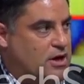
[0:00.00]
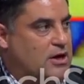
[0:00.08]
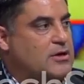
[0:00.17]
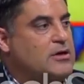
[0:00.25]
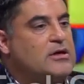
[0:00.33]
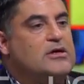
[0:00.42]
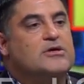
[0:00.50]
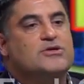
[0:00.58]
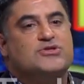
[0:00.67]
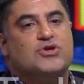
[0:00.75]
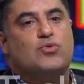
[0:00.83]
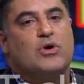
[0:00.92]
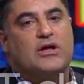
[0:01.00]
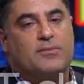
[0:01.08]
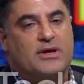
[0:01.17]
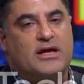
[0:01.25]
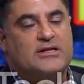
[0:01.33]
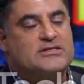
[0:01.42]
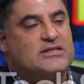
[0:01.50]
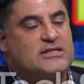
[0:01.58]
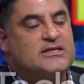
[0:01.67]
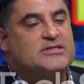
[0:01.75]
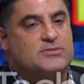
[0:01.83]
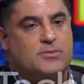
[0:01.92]
right? So when it gets to
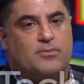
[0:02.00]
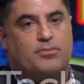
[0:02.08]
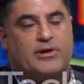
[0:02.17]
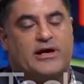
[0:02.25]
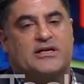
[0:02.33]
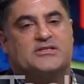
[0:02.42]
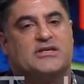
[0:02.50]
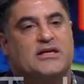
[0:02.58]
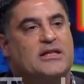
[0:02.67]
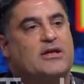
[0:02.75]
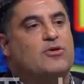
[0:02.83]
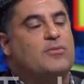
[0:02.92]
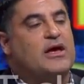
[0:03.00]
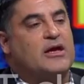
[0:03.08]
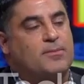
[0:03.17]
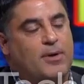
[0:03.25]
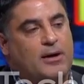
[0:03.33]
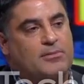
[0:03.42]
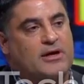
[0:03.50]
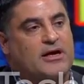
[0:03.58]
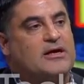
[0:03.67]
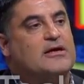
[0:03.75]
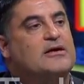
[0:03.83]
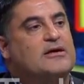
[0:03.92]
this place and then you make it
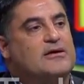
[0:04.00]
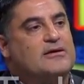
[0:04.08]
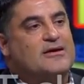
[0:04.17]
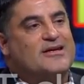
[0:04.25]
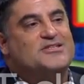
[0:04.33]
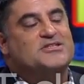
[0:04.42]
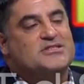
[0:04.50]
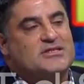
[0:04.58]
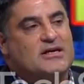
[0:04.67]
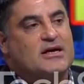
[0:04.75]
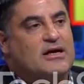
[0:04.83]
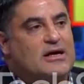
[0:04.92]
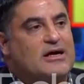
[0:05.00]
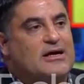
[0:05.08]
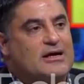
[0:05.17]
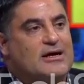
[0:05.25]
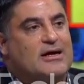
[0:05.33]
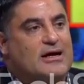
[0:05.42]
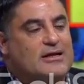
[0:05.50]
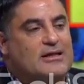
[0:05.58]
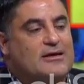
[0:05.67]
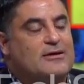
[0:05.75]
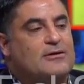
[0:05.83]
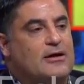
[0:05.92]
public, it's just a
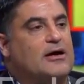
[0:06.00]
little